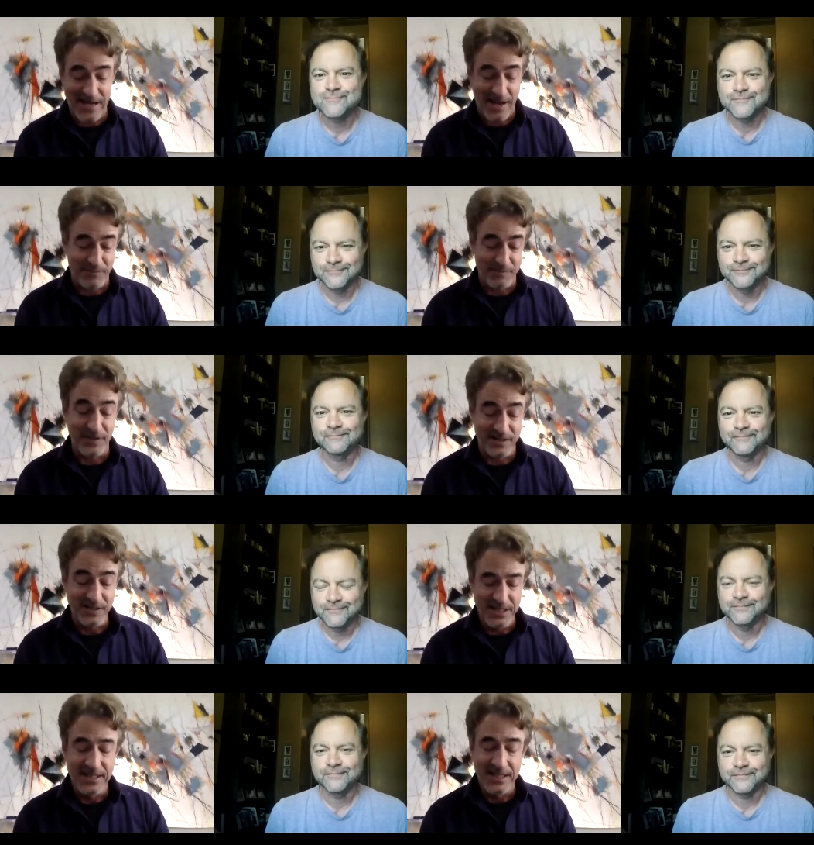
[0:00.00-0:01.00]
Speaker 1: happened, but
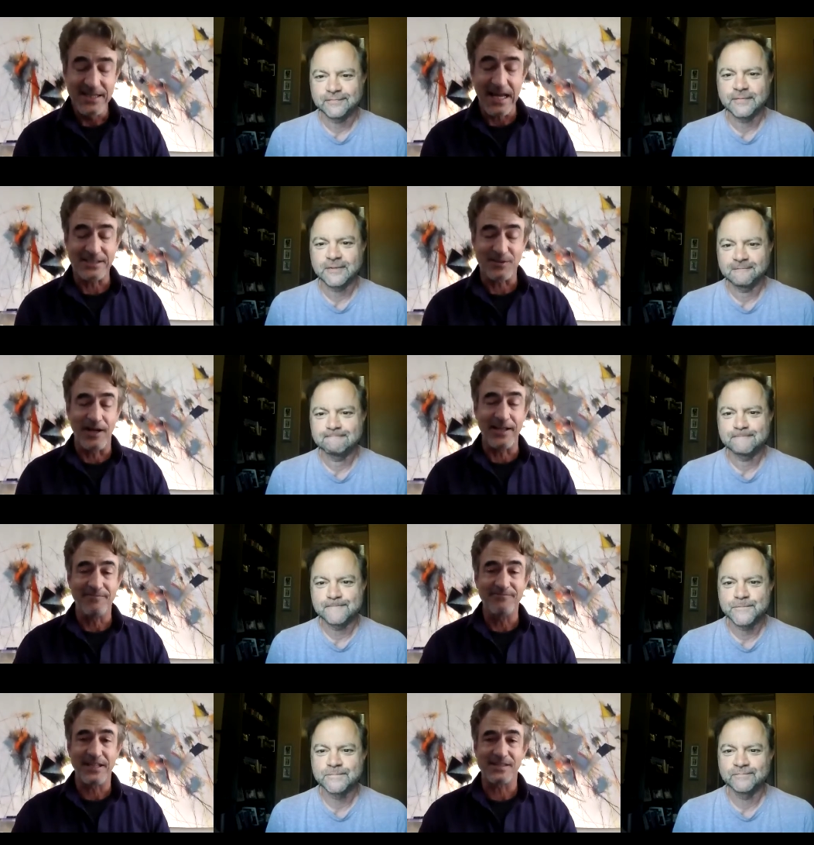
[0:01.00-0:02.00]
that's why
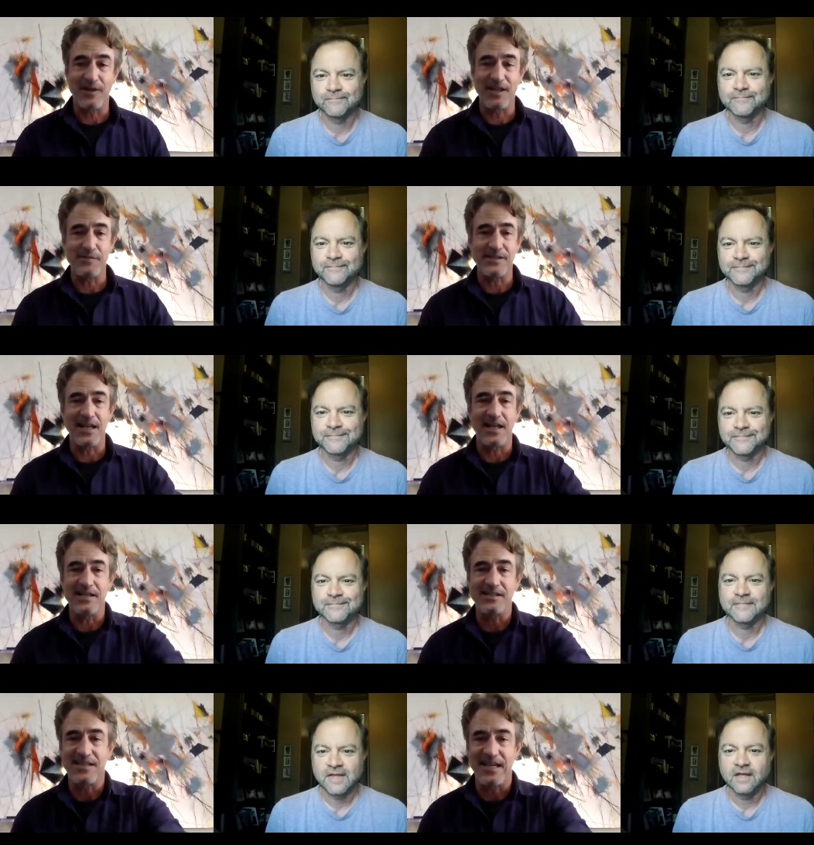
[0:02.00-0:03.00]
that's why they've been telling us
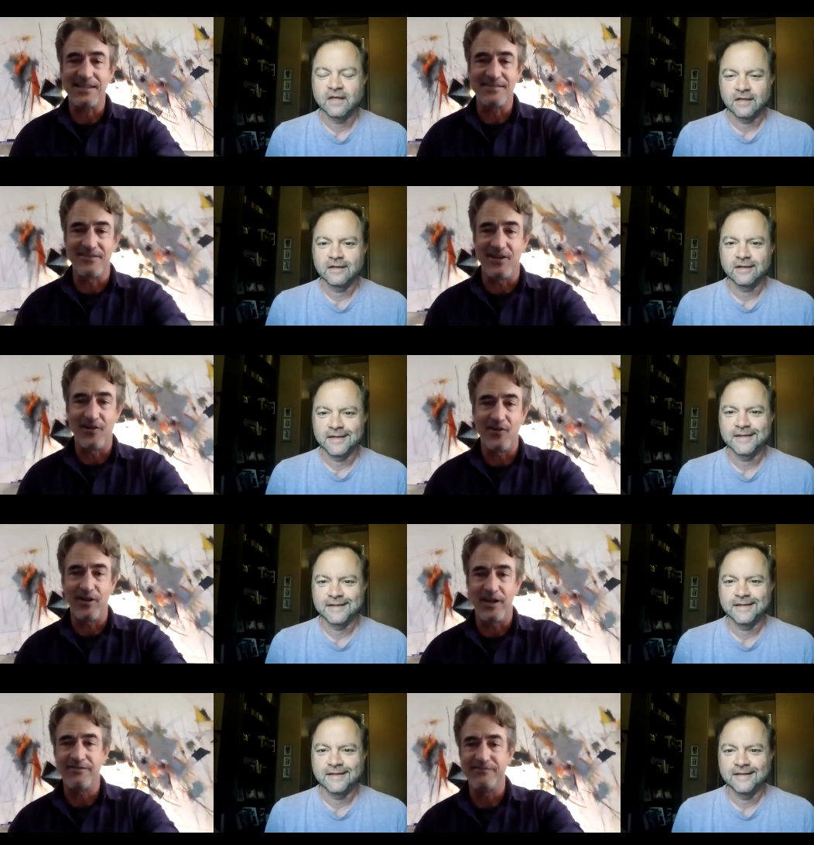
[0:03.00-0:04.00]
that our whole
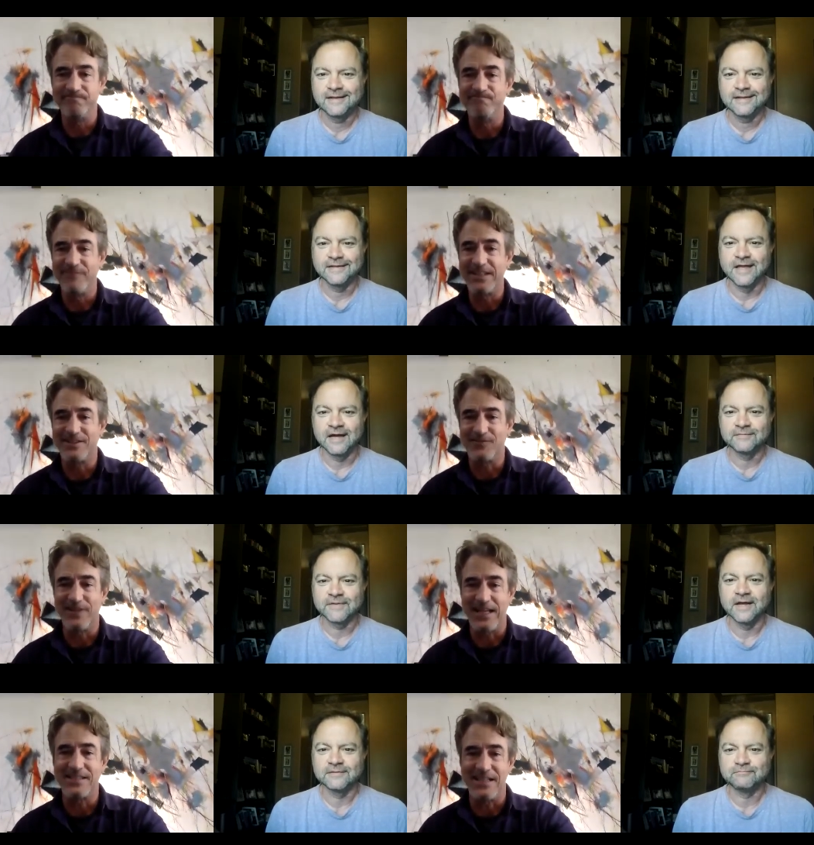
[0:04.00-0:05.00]
life. That's yeah.
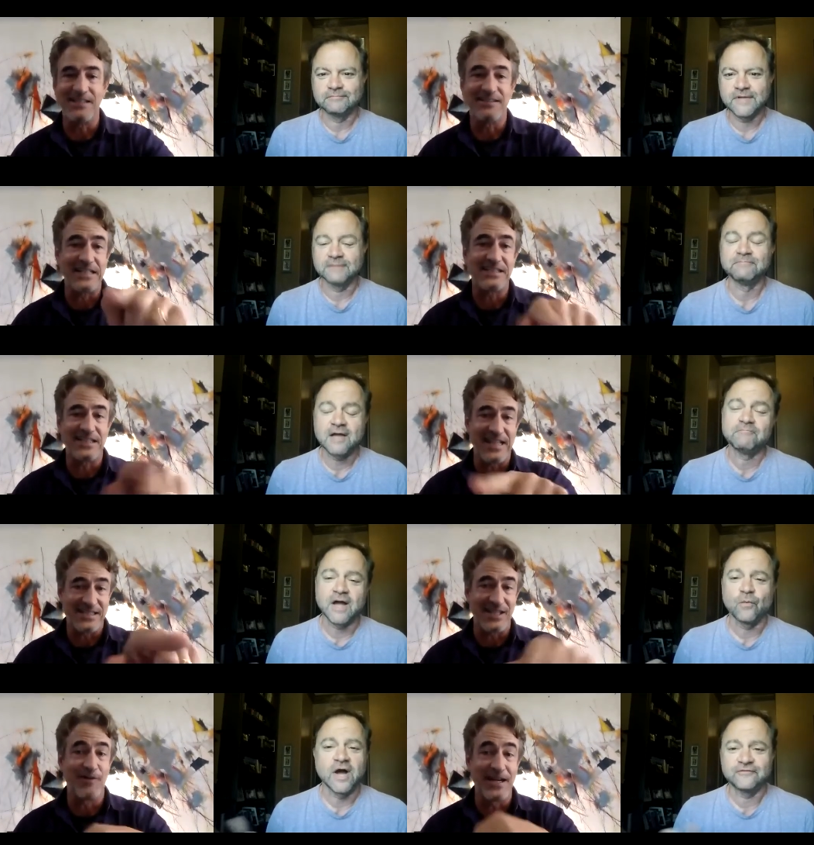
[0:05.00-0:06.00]
That's, uh, that's, and my
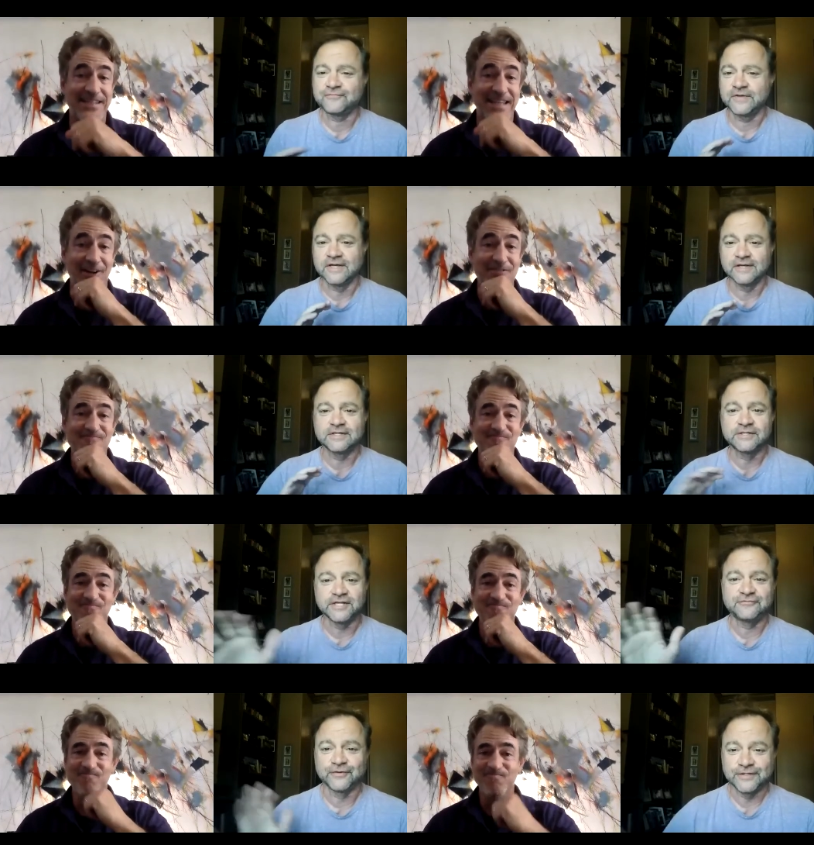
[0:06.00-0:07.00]
my
Speaker 2: wife uh,
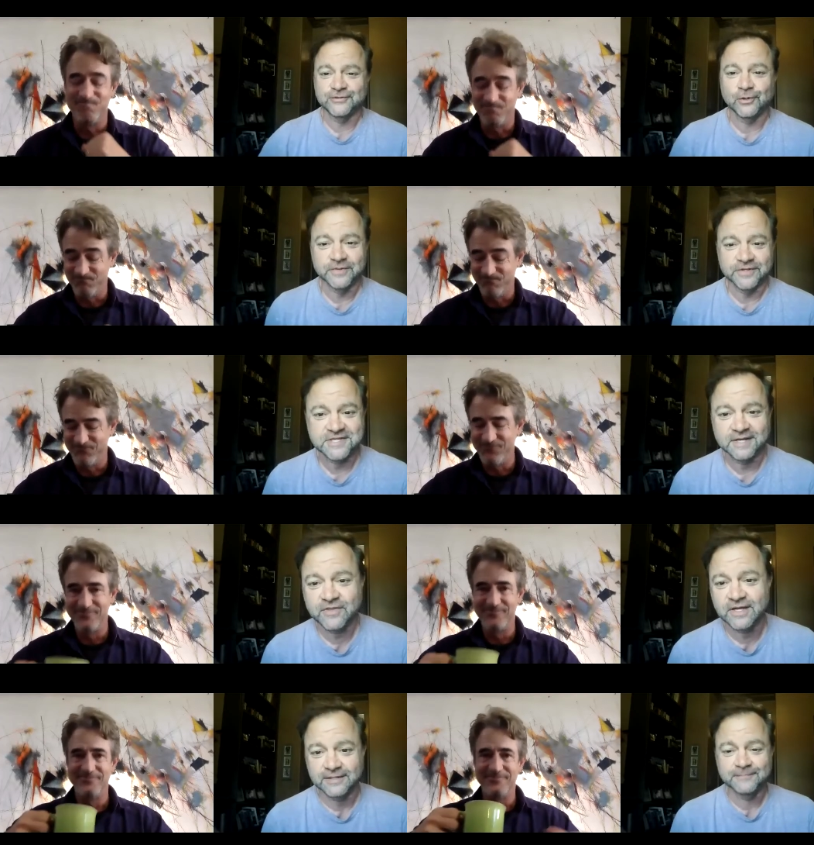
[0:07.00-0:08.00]
gleefully told me the same
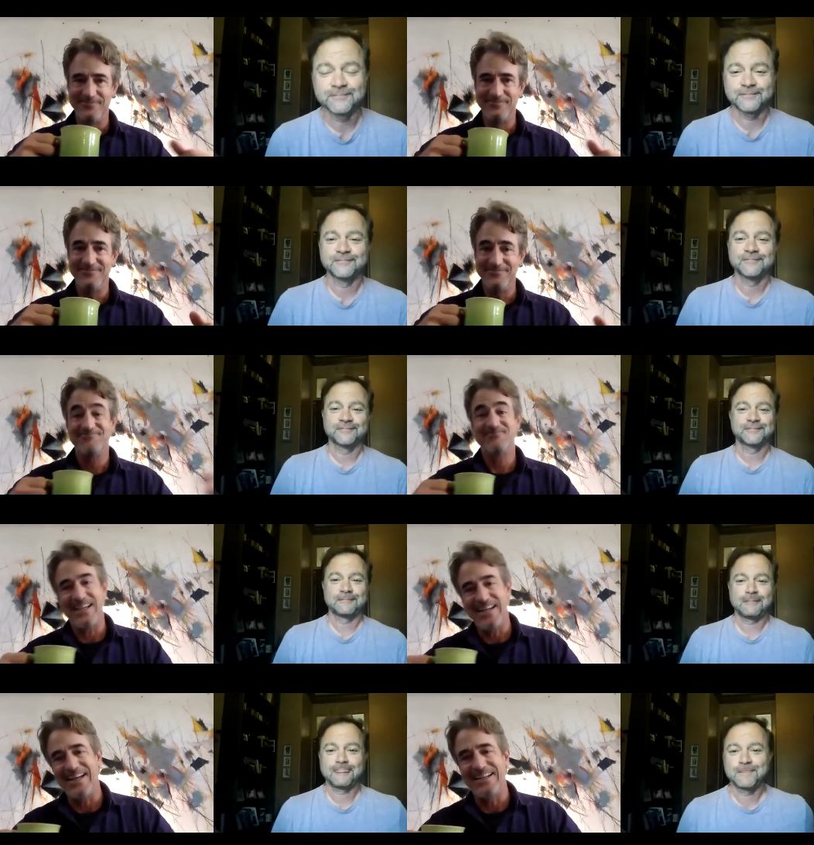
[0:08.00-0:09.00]
thing.
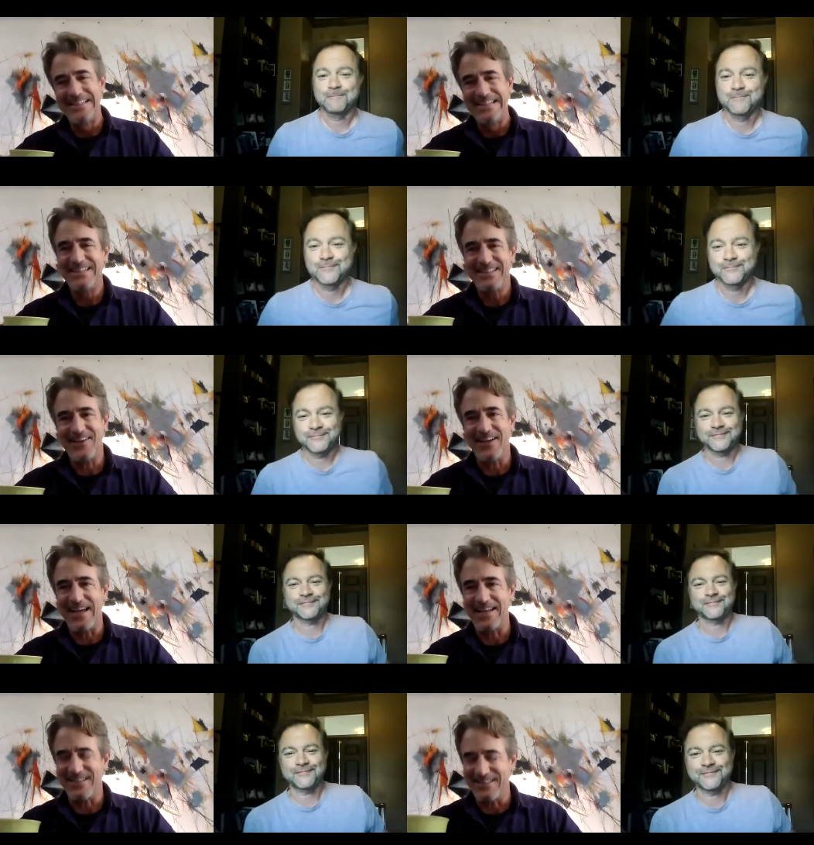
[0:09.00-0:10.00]
Speaker 1: Yeah. See, I had
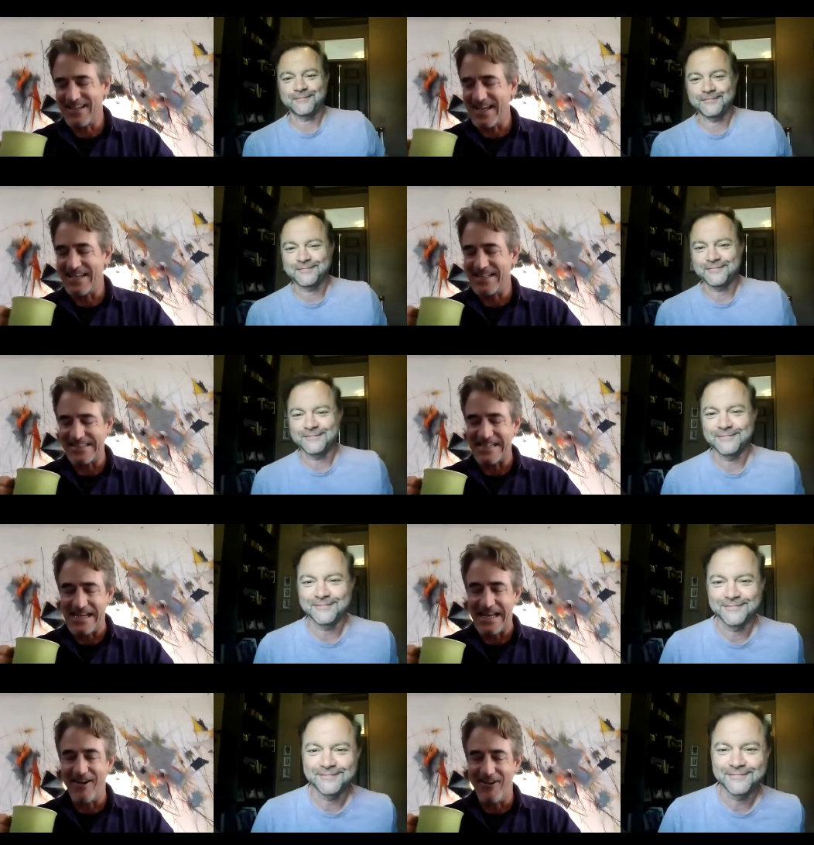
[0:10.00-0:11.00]
to I had to lean
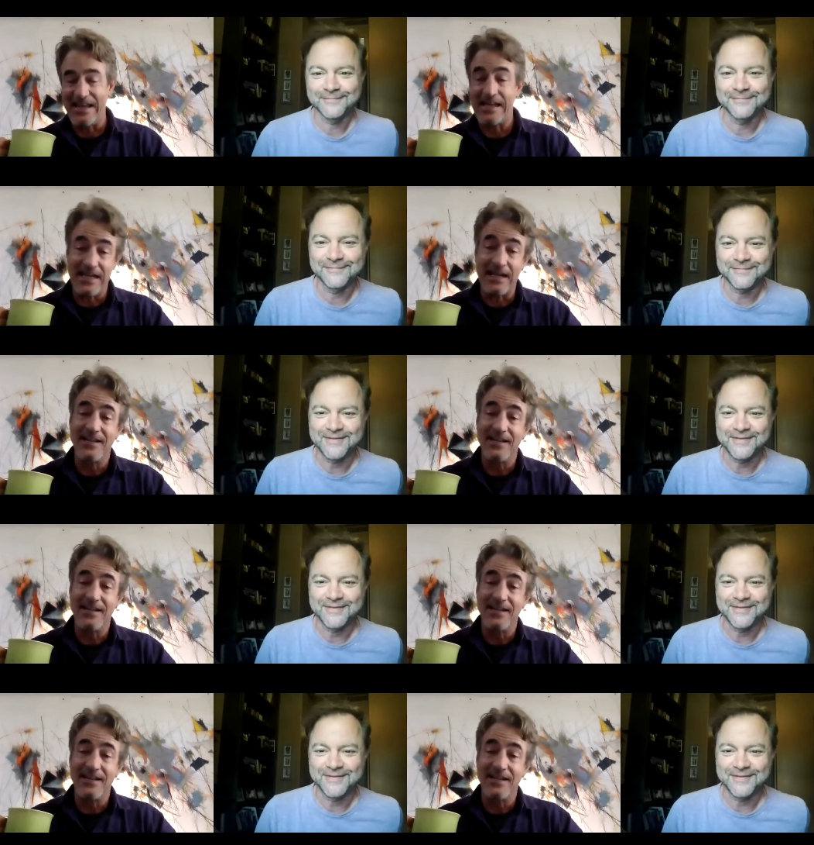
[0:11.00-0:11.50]
in on that. Yeah.